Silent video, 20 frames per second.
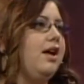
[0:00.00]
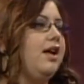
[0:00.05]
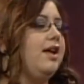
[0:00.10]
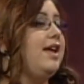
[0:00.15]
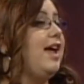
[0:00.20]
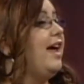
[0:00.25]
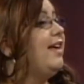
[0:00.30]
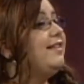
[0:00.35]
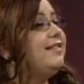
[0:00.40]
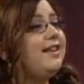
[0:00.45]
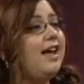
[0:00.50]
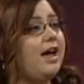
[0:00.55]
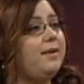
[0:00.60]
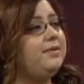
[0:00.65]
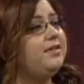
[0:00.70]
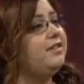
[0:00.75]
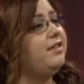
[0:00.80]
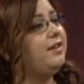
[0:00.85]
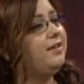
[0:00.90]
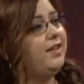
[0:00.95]
Yes,
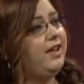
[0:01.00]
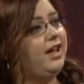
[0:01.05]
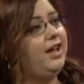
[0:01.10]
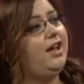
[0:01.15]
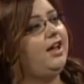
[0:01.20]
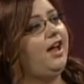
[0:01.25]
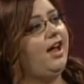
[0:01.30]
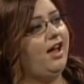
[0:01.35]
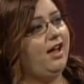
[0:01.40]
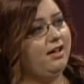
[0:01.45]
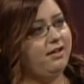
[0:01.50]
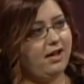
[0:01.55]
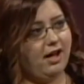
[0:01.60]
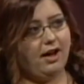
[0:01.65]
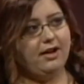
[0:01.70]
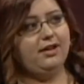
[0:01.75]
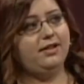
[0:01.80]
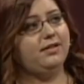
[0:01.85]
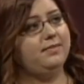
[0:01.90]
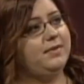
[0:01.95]
absolutely.
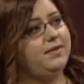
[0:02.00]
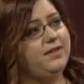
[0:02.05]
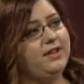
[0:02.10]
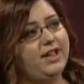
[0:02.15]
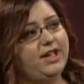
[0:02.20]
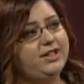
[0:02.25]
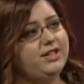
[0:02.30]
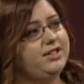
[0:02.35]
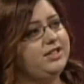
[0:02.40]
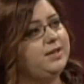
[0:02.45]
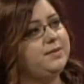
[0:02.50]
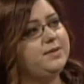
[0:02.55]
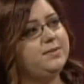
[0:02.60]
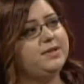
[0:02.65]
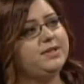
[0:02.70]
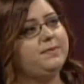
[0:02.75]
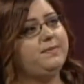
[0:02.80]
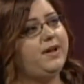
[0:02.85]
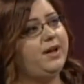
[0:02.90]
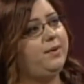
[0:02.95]
Autism in relationships
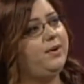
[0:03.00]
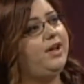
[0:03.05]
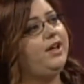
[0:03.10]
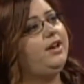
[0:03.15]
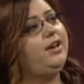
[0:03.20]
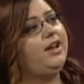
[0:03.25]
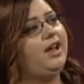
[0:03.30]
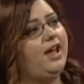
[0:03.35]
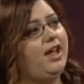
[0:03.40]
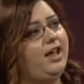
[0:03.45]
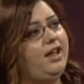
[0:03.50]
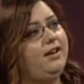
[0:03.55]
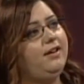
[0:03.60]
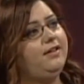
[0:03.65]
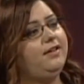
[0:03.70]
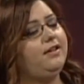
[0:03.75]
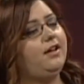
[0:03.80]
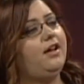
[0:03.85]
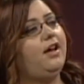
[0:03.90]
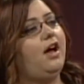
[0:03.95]
was a big one,
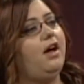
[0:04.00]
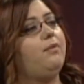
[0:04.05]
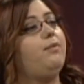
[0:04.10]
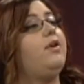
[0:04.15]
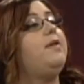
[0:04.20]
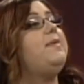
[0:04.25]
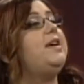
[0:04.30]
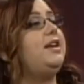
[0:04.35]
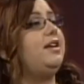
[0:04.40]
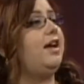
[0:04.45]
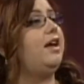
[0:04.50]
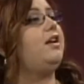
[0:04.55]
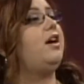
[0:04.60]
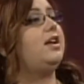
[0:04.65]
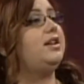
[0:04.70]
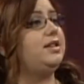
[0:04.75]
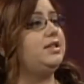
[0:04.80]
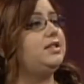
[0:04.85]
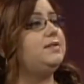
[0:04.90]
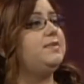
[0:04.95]
and women and
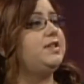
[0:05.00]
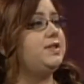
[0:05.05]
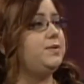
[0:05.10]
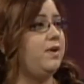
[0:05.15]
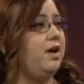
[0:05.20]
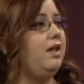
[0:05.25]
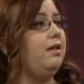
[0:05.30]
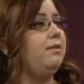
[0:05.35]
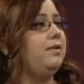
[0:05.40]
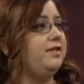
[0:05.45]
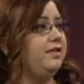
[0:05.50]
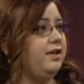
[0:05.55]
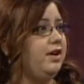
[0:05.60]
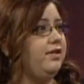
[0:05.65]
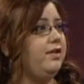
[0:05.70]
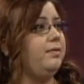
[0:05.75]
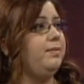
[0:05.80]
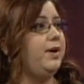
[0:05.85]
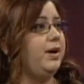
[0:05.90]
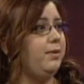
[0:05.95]
autism as well was
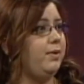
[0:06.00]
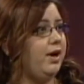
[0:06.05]
another big one.